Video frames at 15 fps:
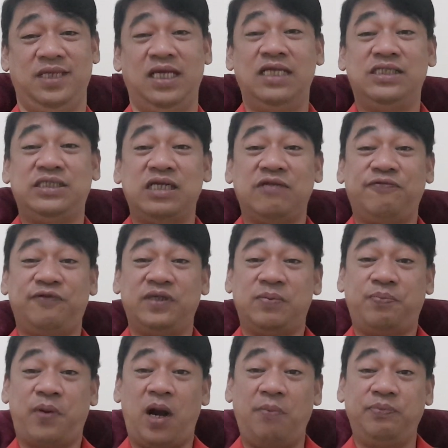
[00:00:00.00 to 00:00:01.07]
Is it for the
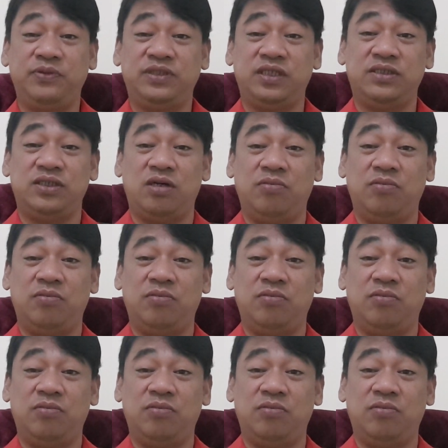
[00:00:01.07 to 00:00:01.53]
purposes